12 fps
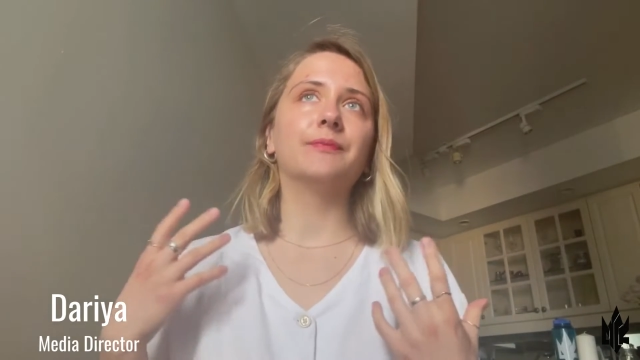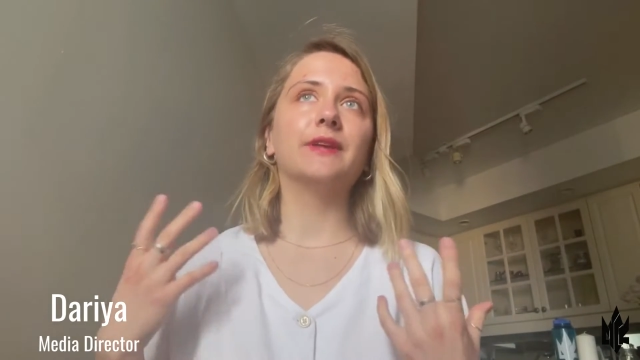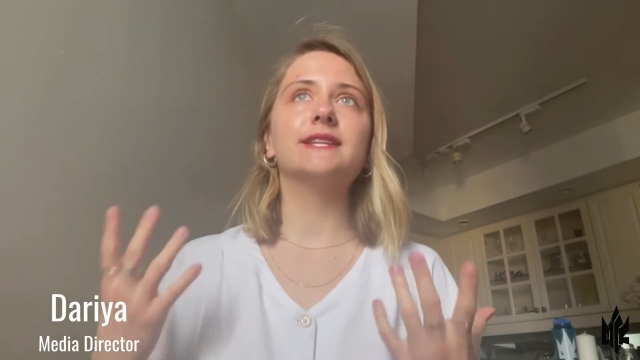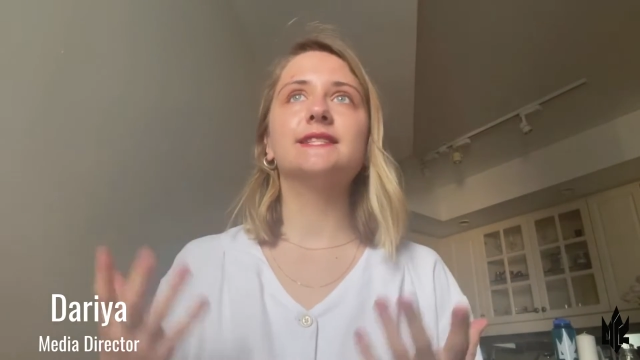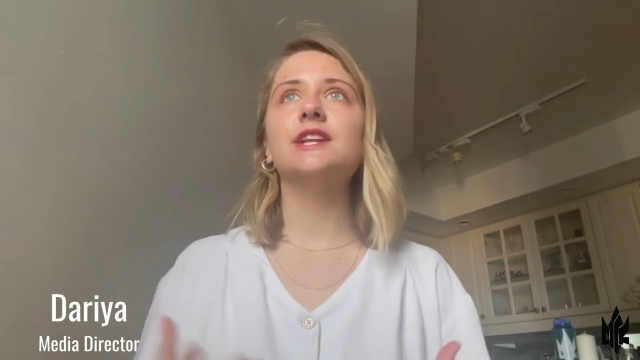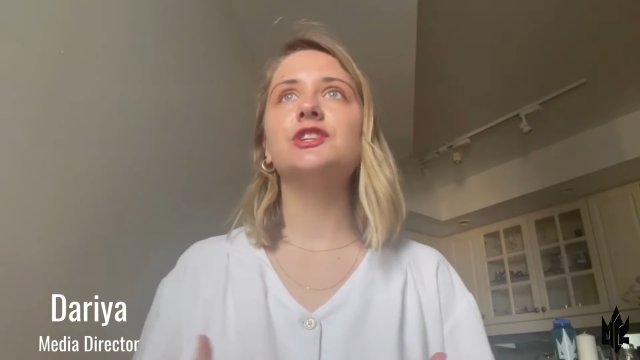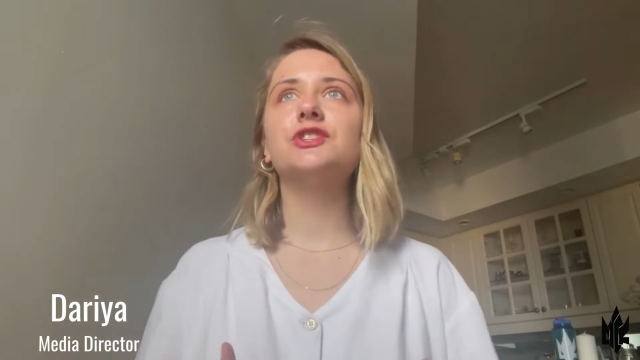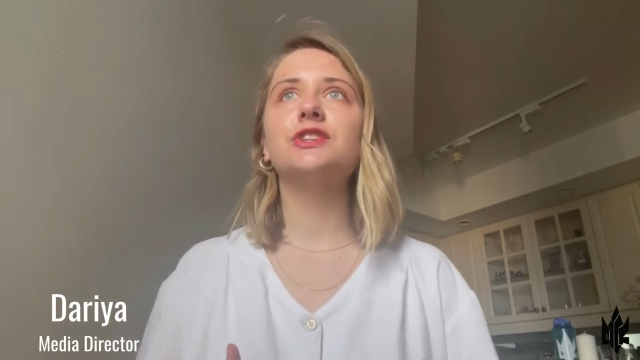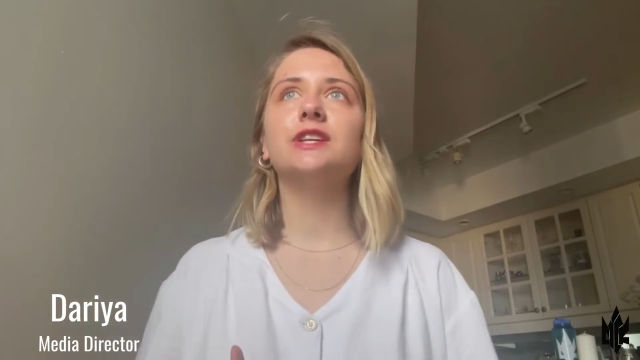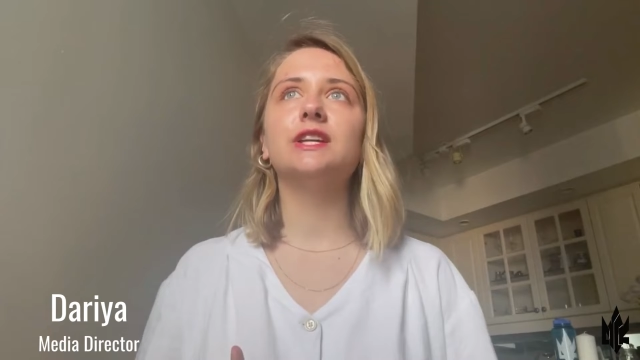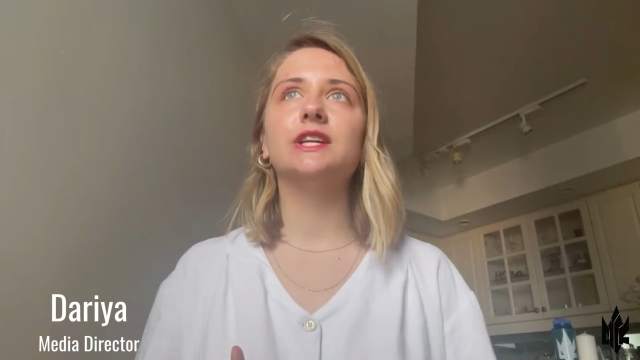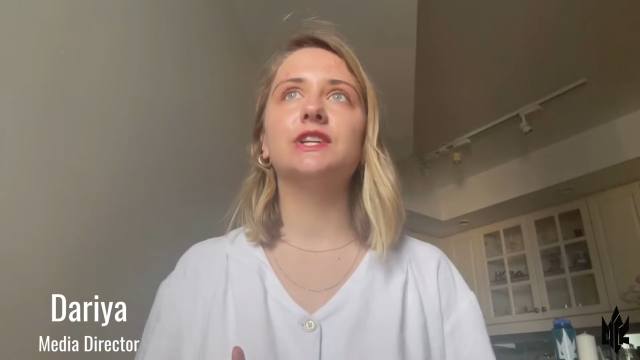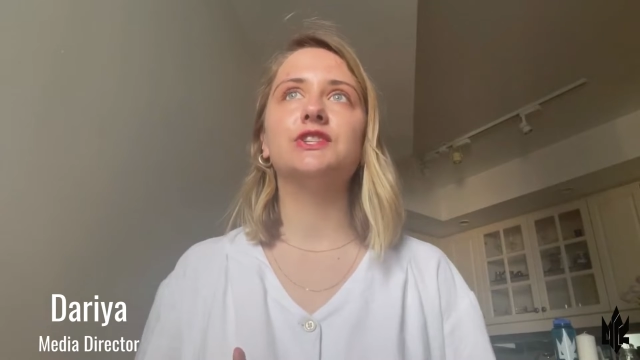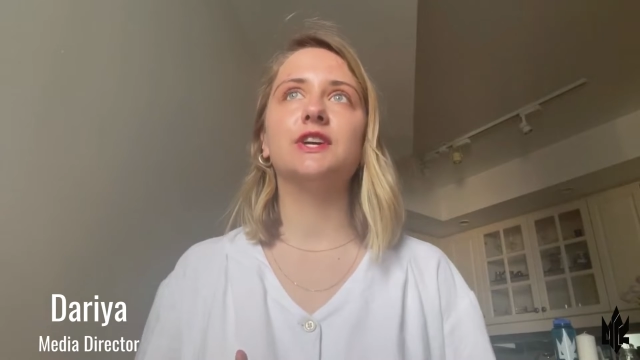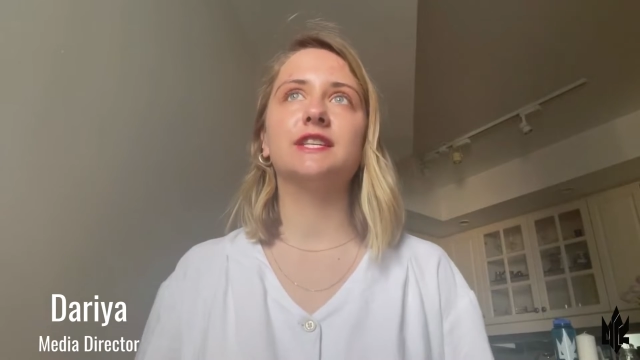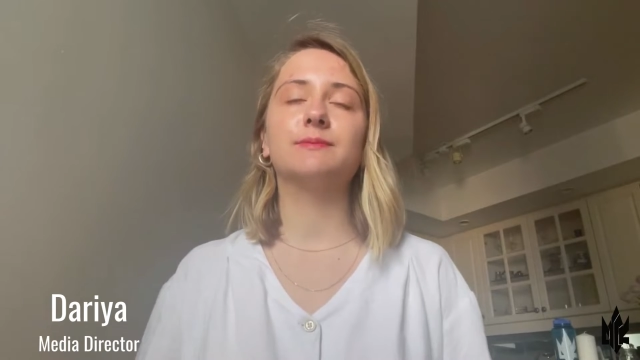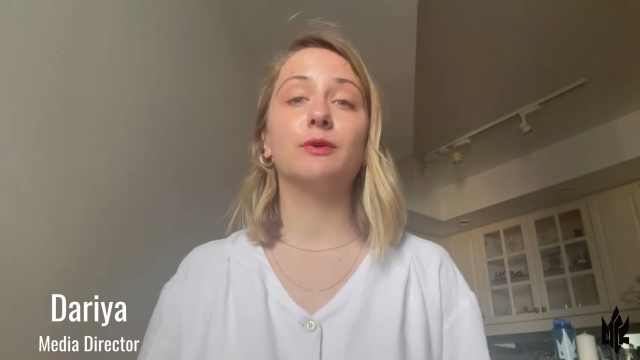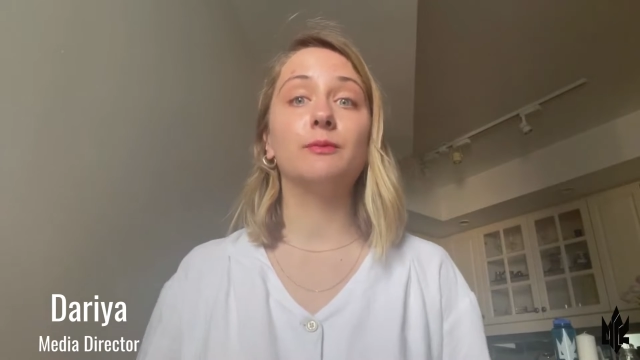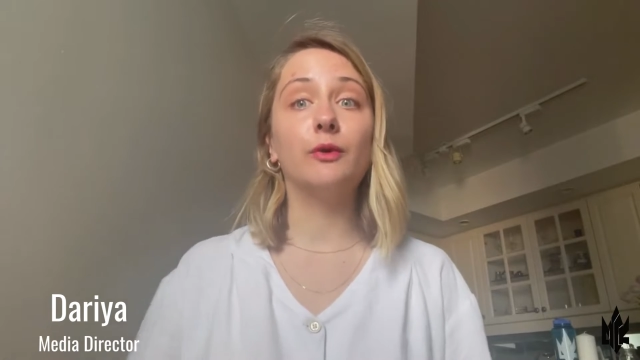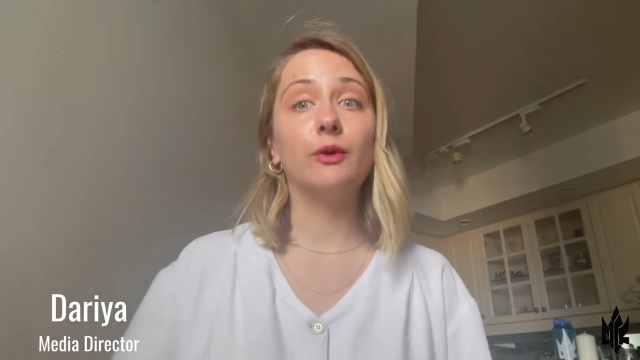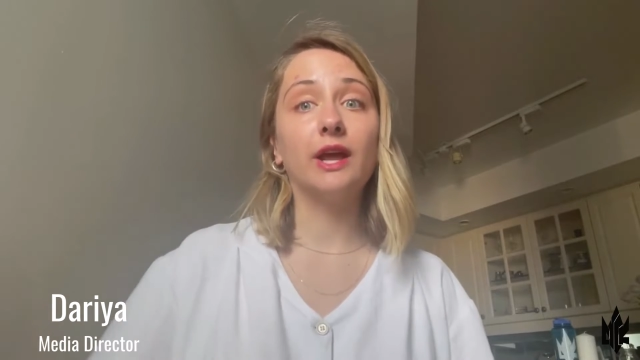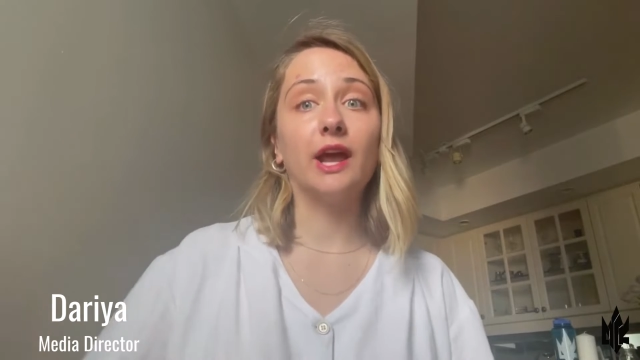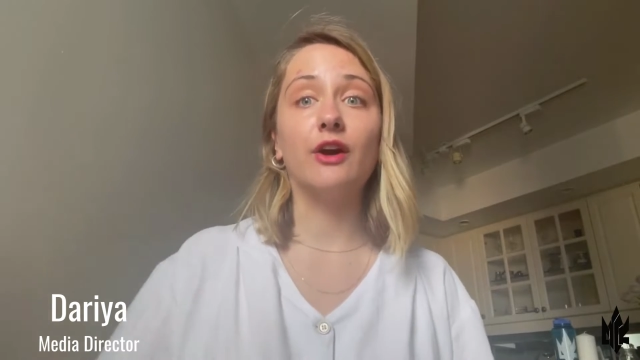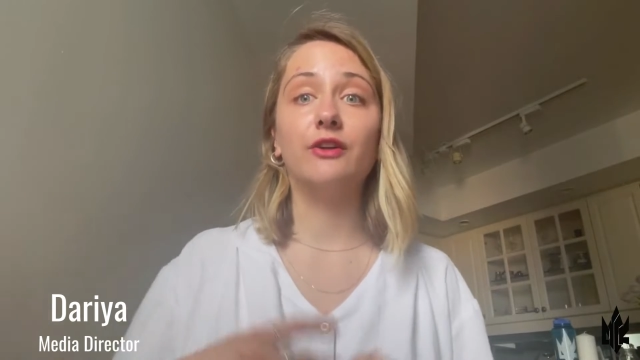essentially just
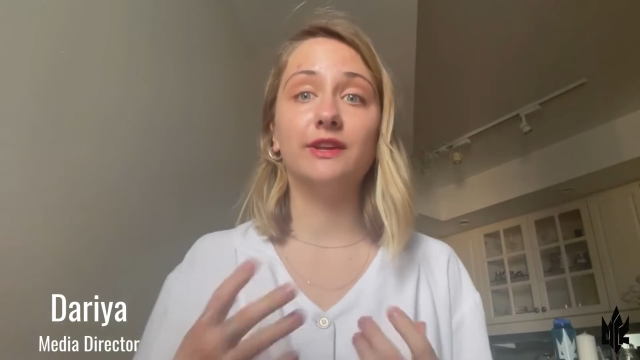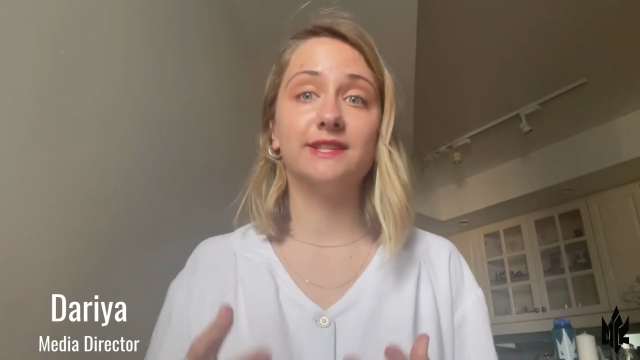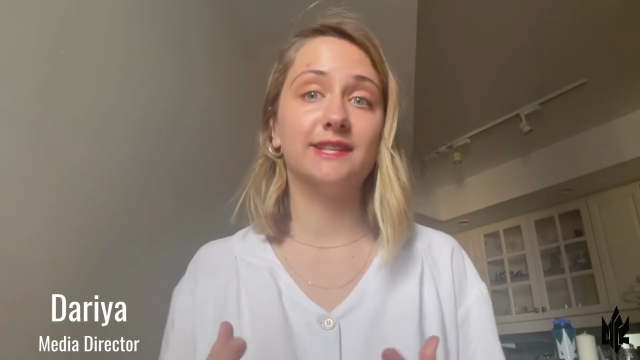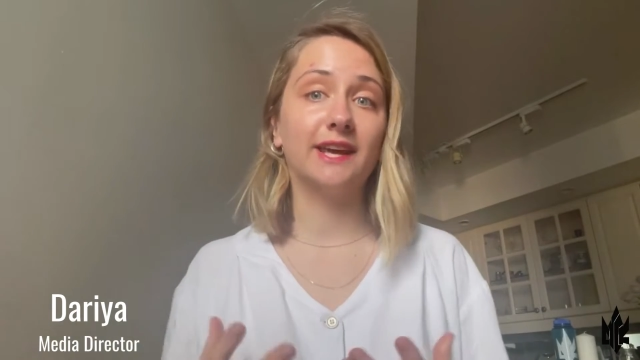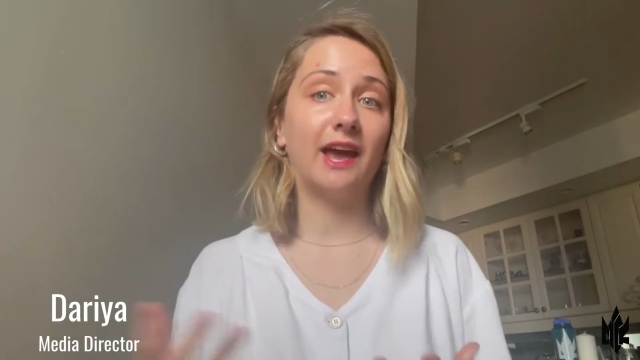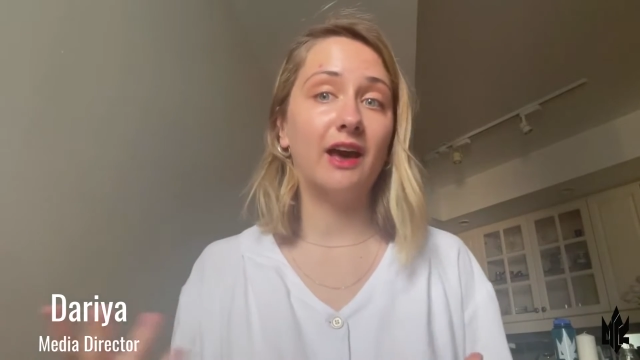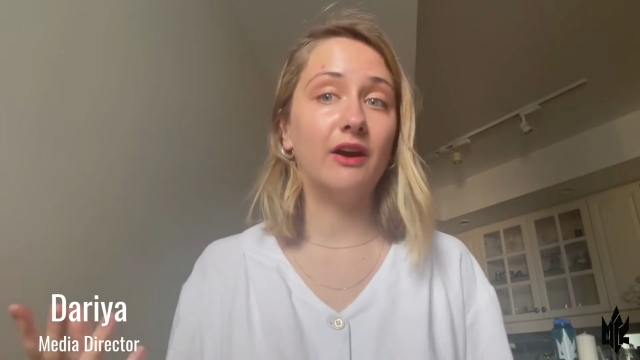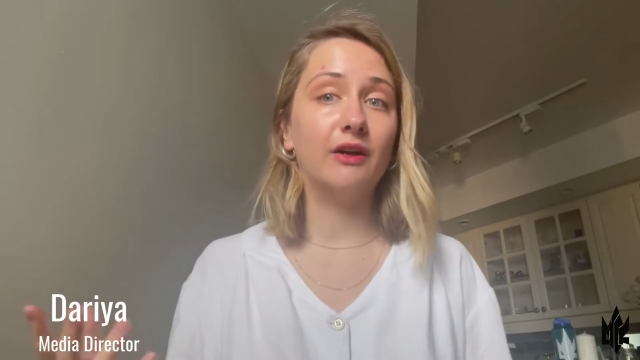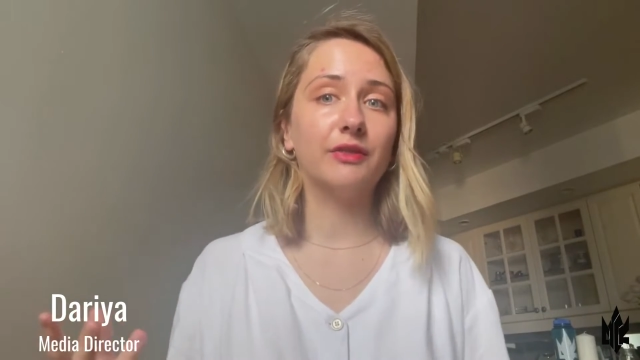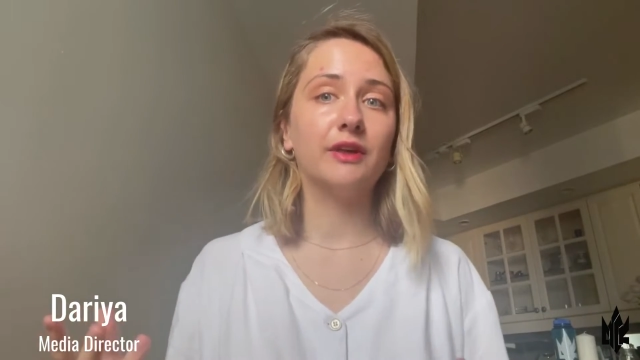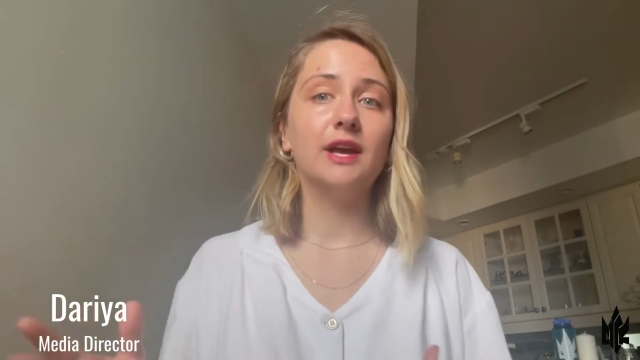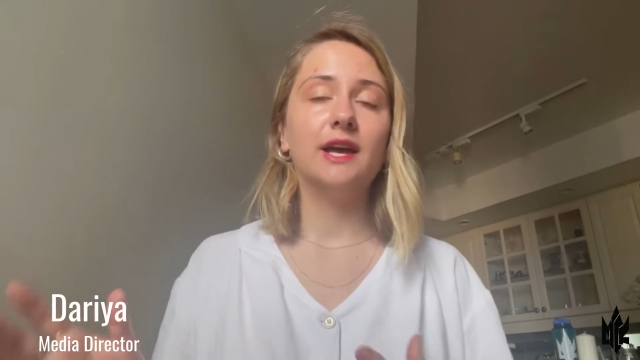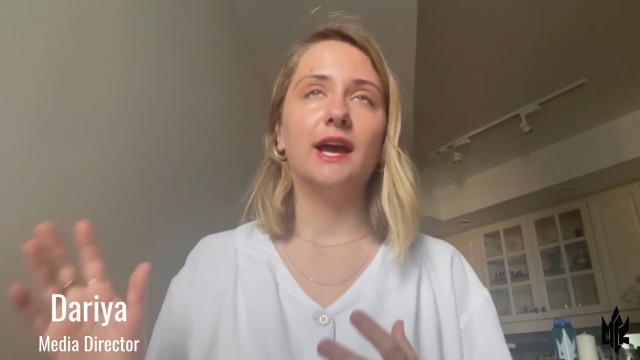promoting holistic health